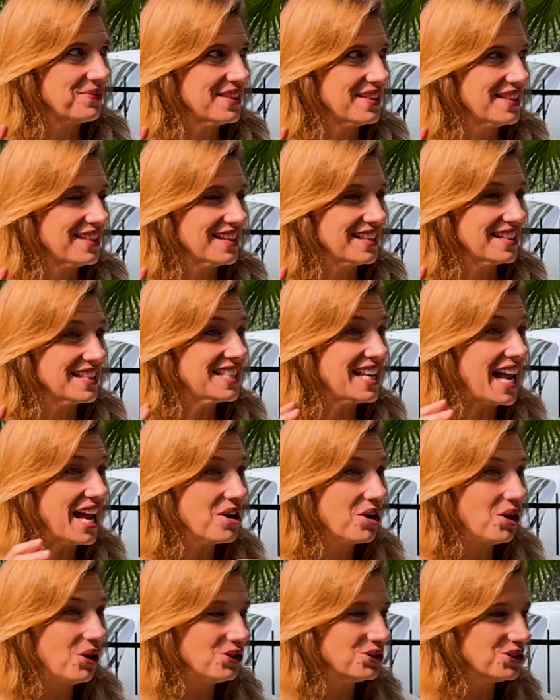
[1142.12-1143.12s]
the
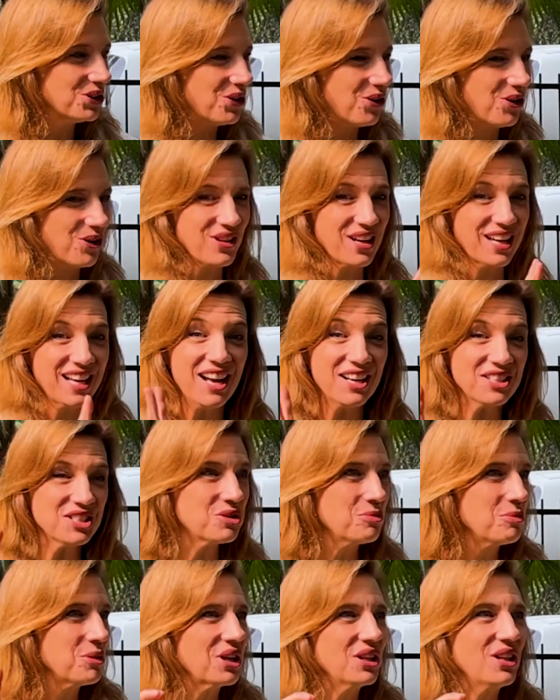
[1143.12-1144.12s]
stakeholder or the
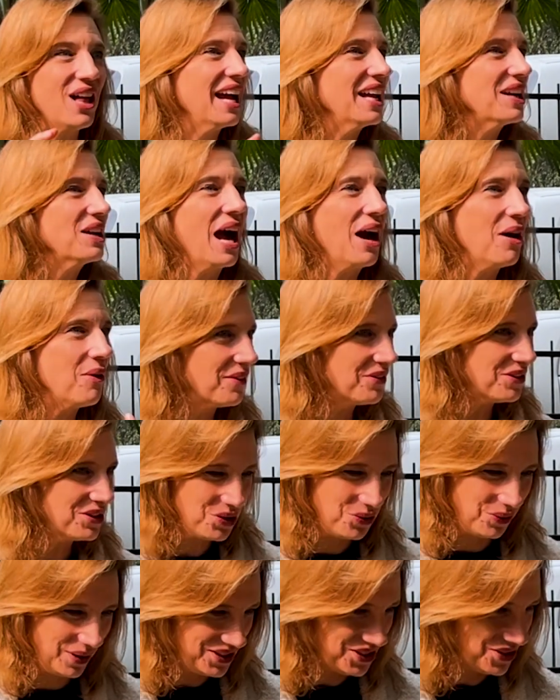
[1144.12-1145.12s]
customer, client, however you
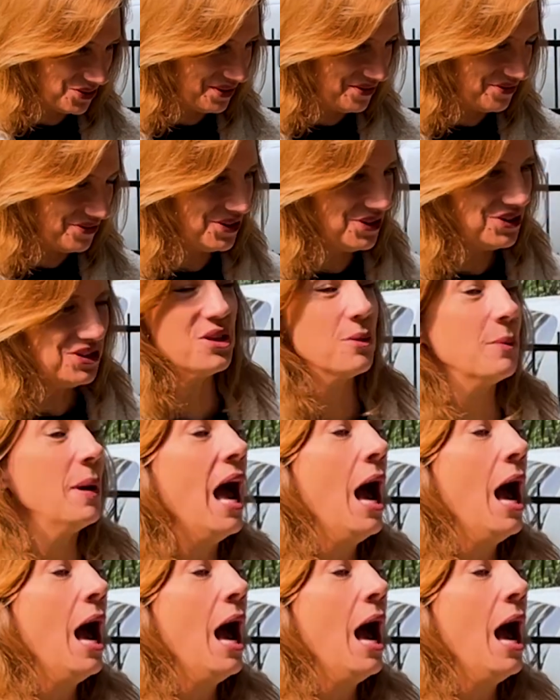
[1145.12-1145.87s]
want to refer to them,